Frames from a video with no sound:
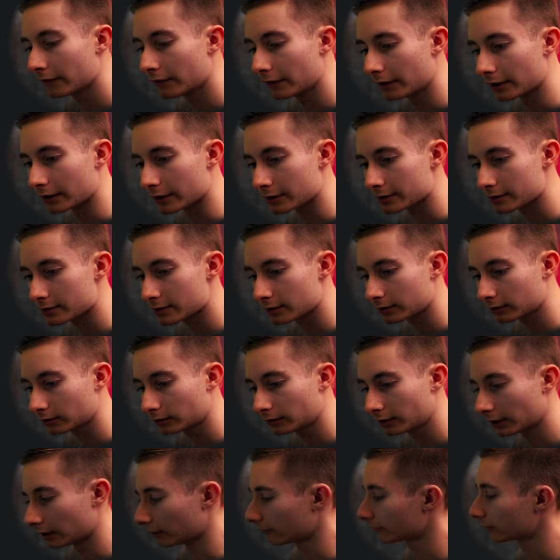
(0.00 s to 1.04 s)
the
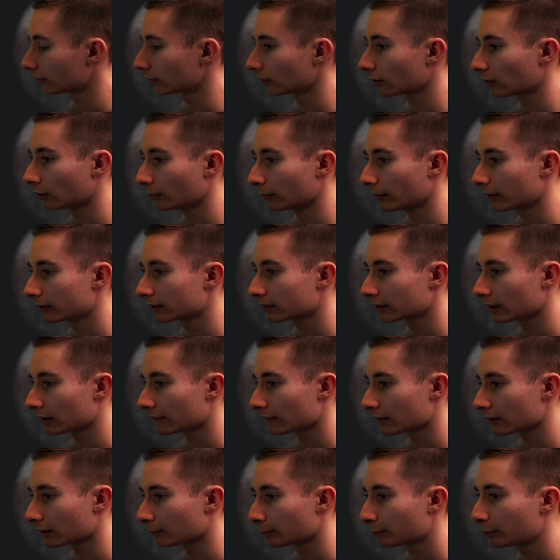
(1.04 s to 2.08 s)
lift a little bit to
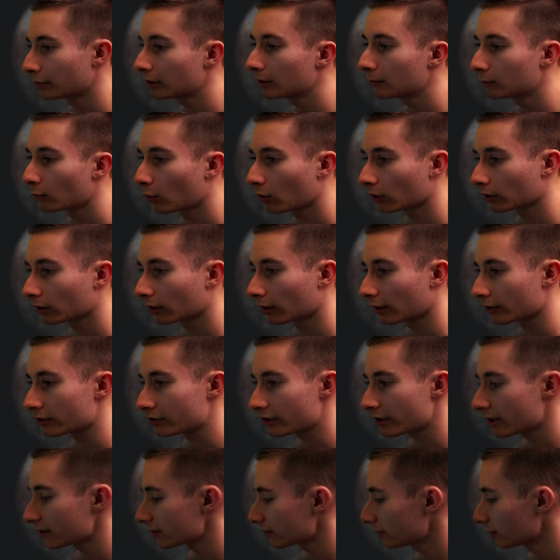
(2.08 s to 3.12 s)
give it a bit more
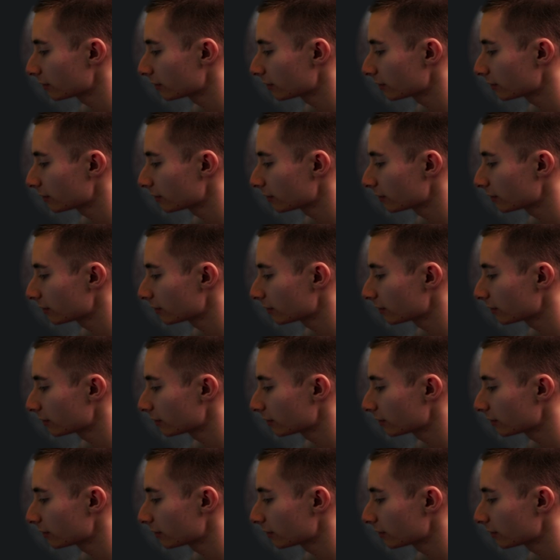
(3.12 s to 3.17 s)
contrast.